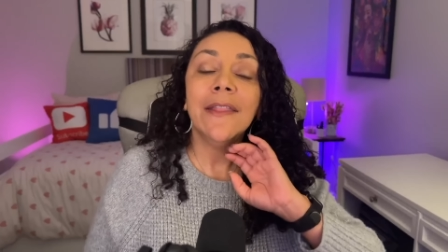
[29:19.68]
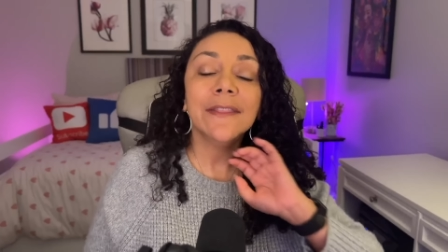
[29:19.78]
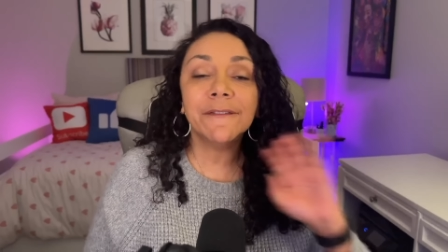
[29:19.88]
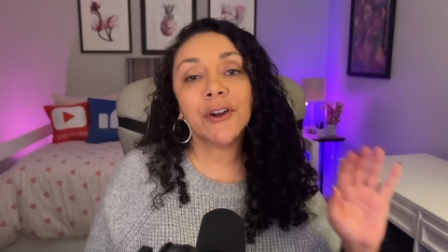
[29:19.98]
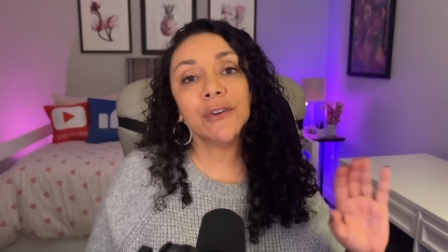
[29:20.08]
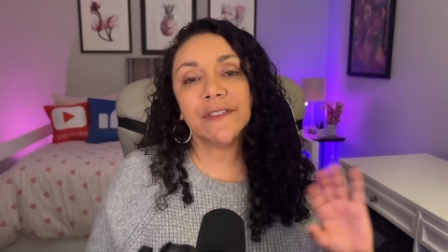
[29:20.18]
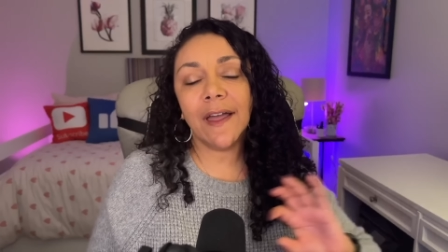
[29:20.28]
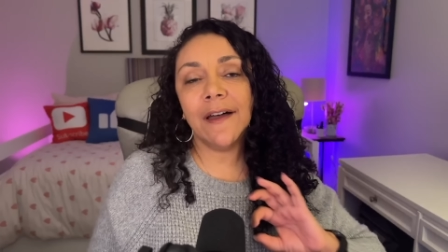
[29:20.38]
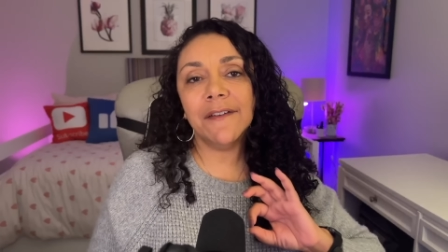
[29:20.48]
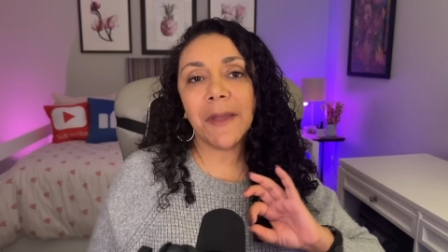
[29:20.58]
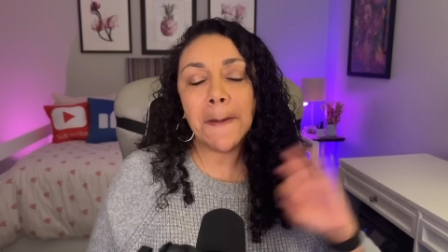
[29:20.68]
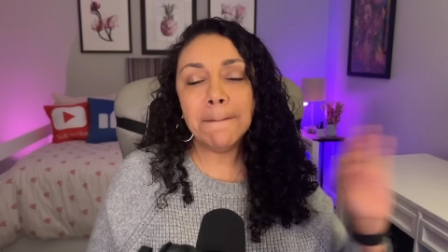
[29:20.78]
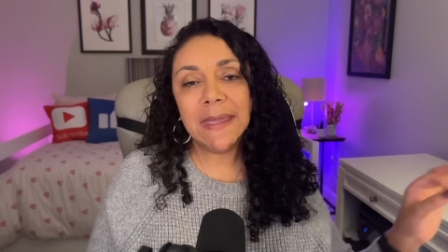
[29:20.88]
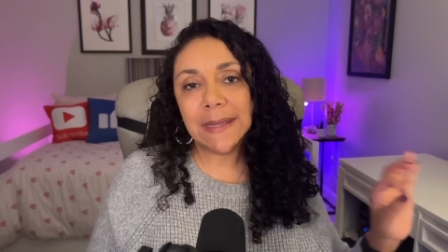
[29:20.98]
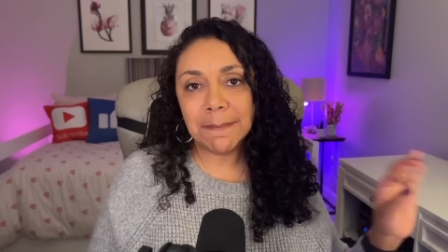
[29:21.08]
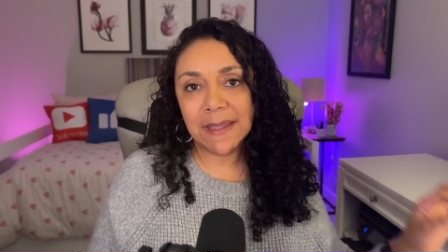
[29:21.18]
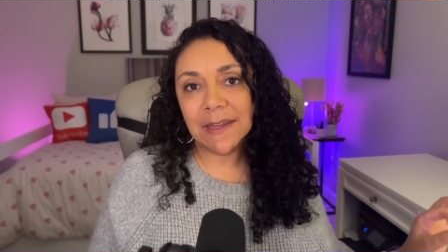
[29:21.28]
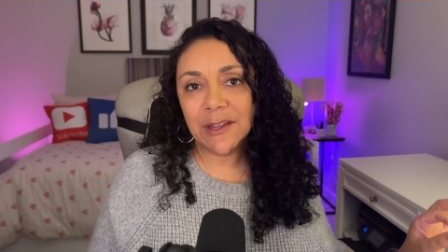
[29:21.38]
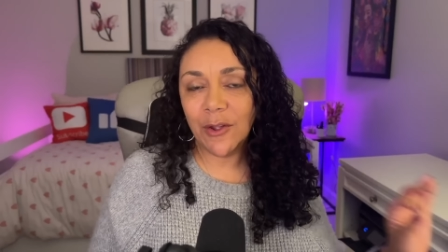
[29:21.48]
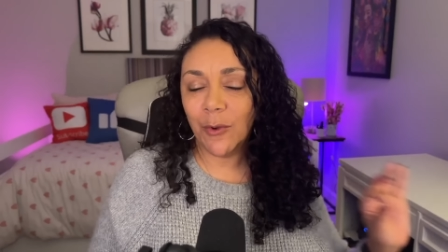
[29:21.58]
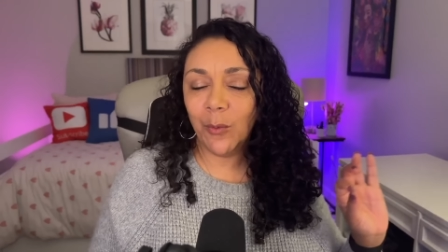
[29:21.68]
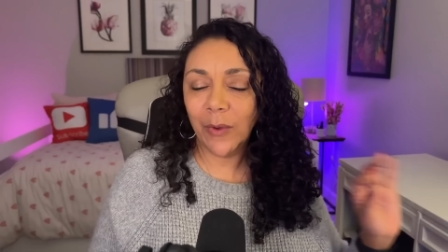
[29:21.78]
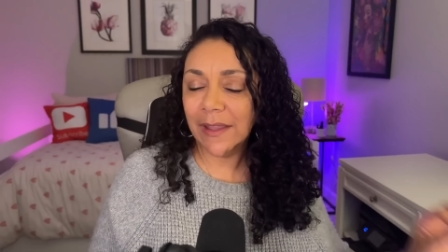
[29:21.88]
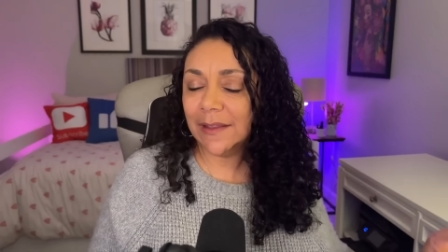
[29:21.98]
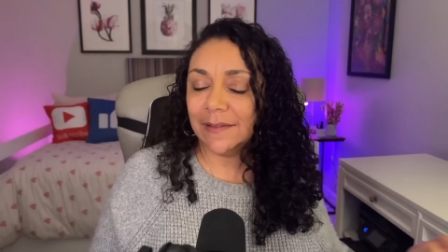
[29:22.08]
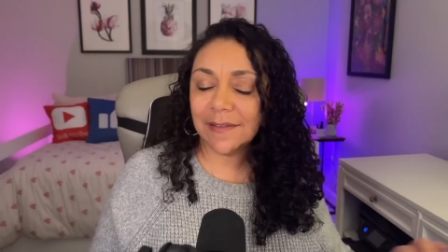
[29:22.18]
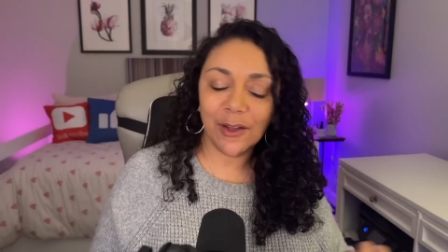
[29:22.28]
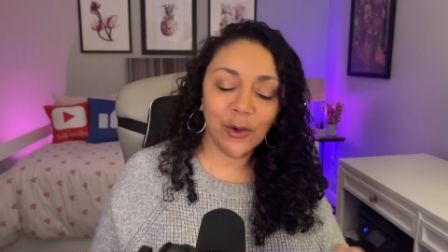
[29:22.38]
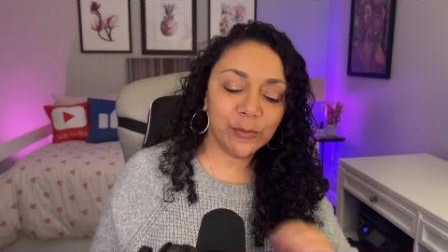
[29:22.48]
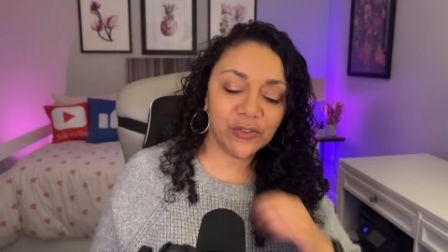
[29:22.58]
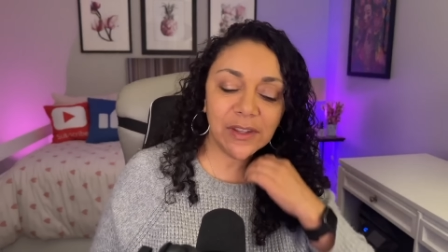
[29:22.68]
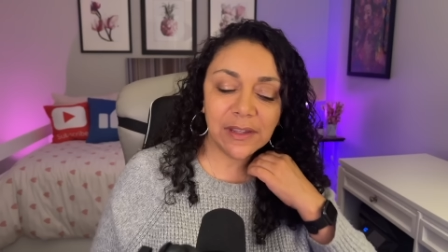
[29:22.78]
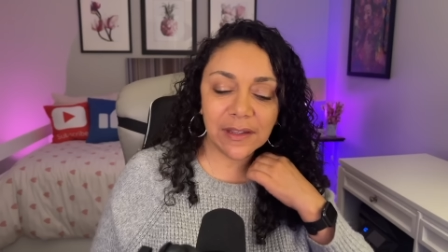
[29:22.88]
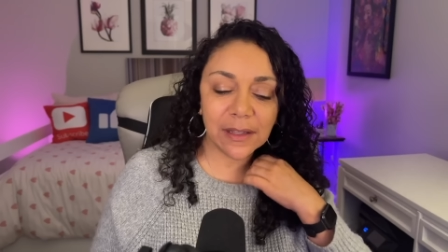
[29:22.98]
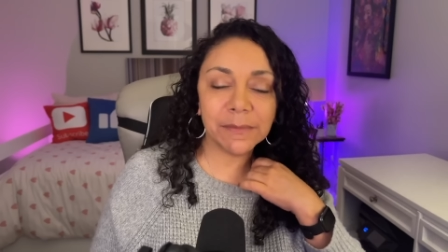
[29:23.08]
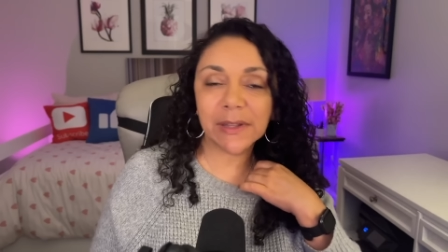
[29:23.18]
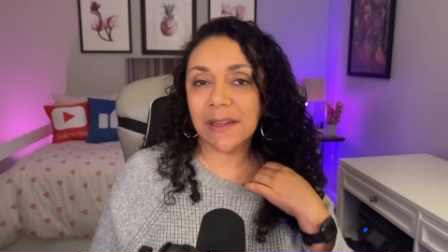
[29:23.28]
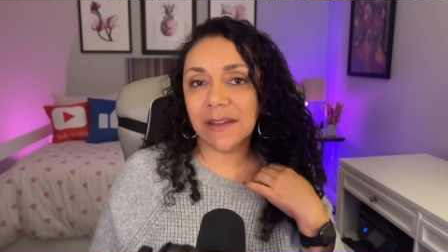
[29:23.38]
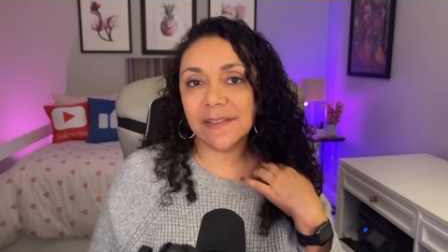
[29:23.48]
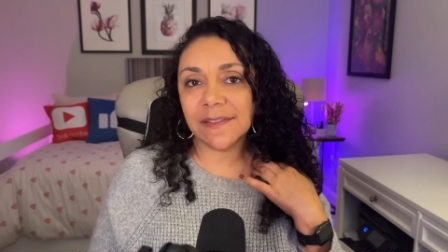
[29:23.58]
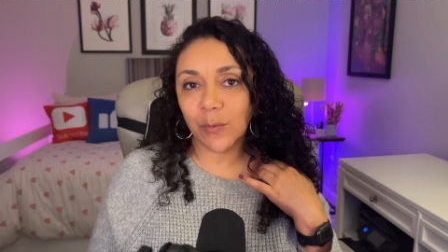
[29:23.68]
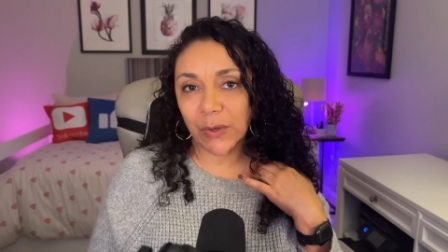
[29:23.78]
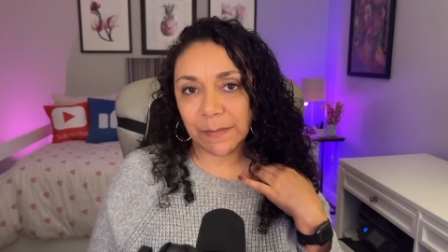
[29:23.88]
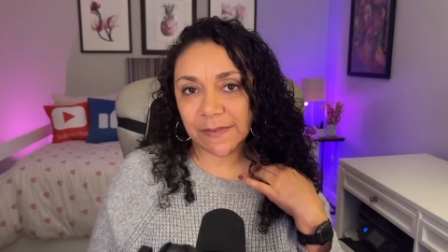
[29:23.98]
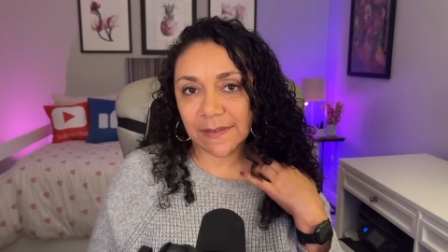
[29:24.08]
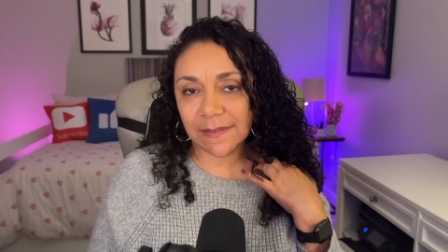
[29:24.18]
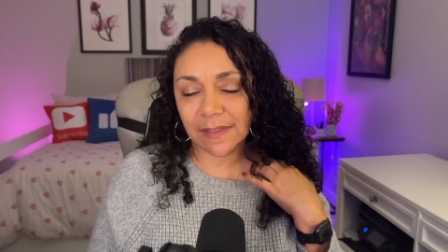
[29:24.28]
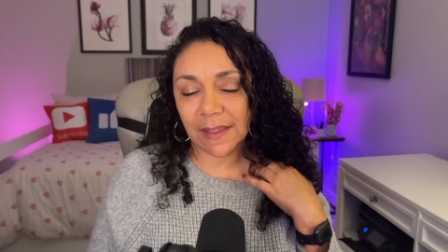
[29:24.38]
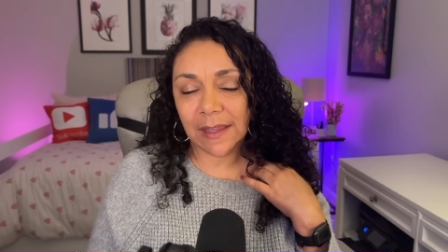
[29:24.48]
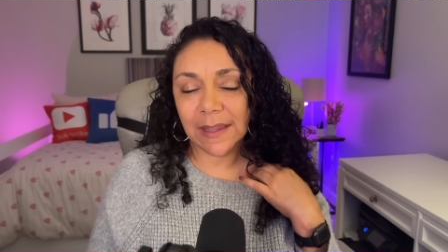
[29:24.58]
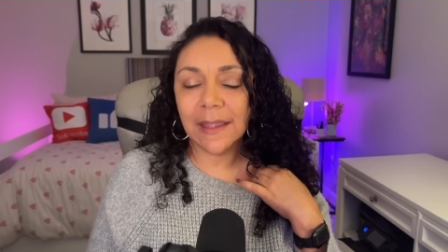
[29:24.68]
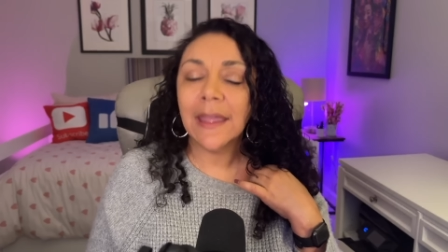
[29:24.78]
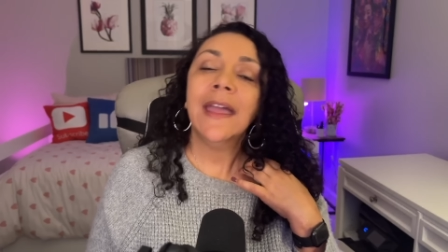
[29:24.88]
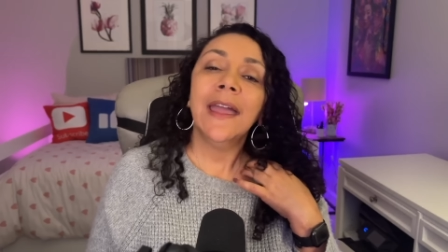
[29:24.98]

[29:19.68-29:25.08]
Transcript: the first of many, many wins. I hope she completely sweeps this thing.